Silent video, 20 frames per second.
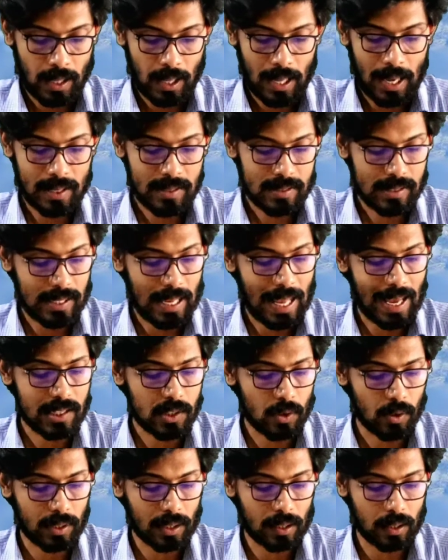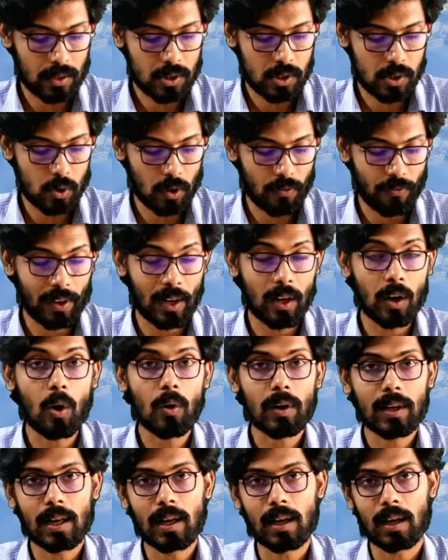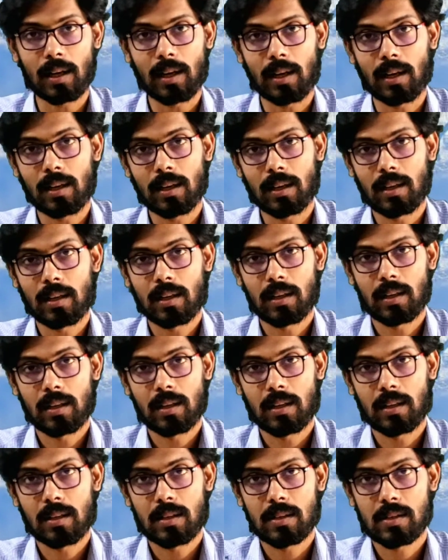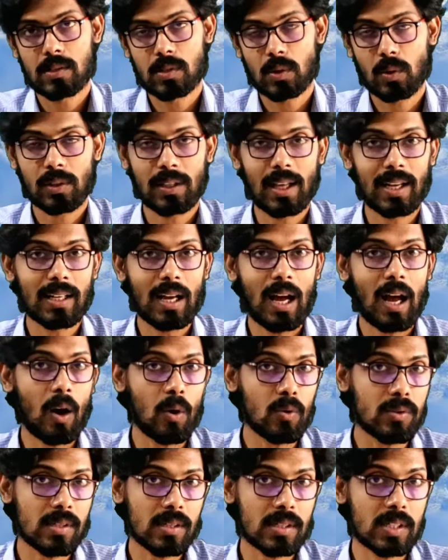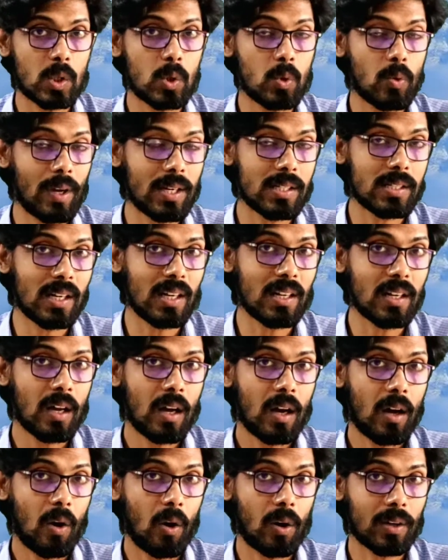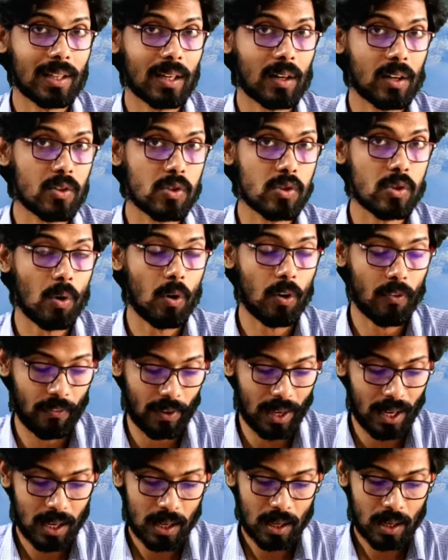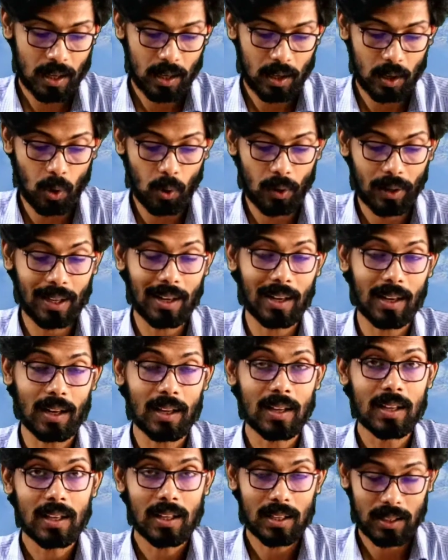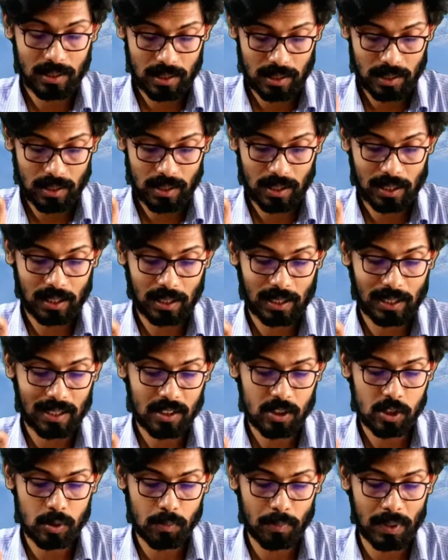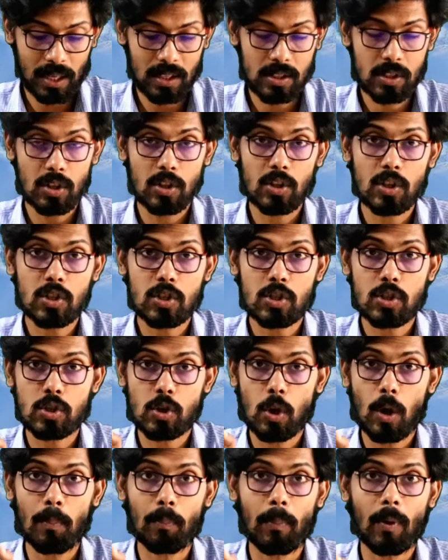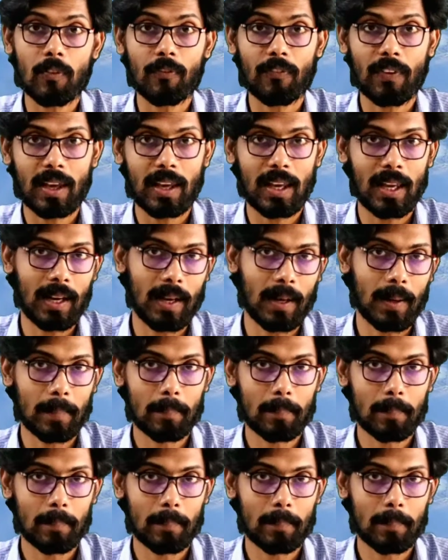and sat on the crest of a low hill. So that house situated on the crest of a low hill. Crest means top of a hill.